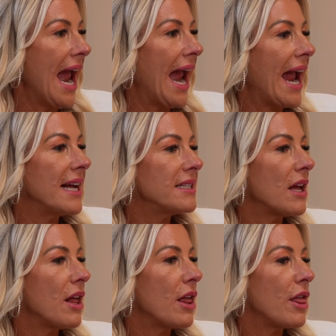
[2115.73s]
And
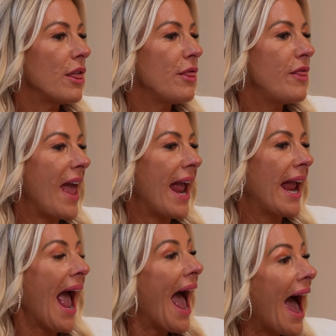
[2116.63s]

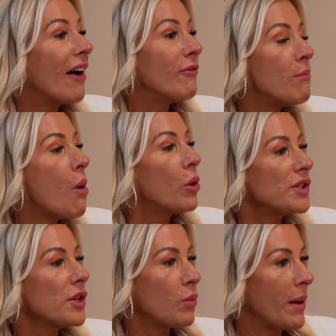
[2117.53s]
they have,
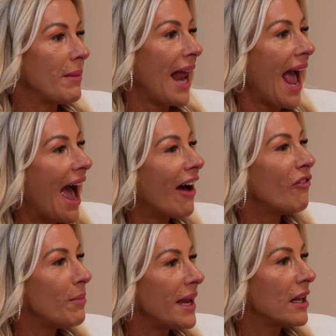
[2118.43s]
most of the women
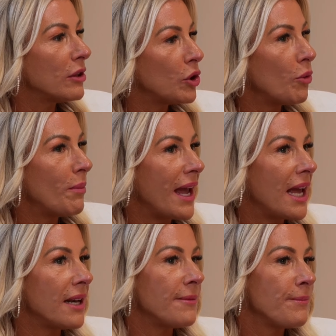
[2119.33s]
have been a little
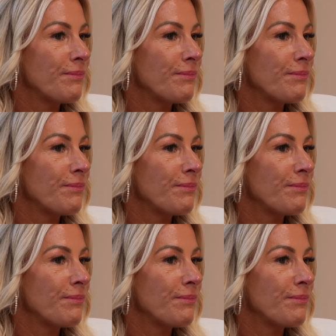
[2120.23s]
bit